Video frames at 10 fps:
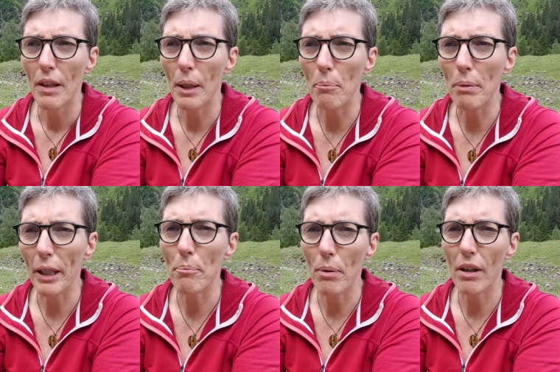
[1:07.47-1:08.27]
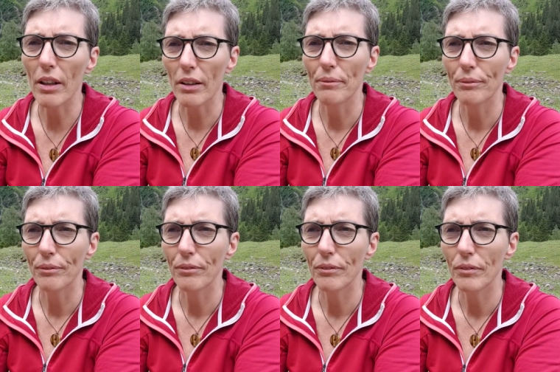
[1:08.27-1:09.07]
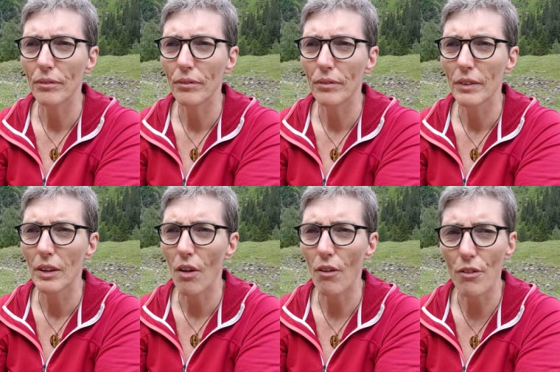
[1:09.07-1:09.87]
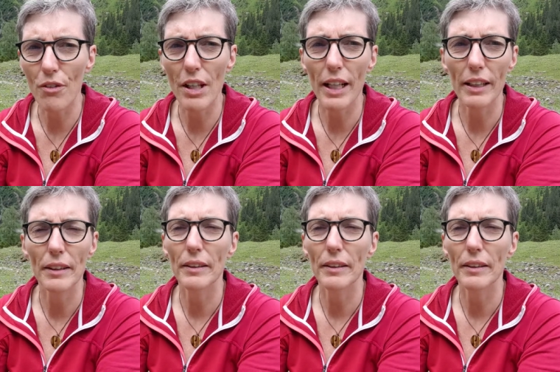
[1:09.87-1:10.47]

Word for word: a big part of that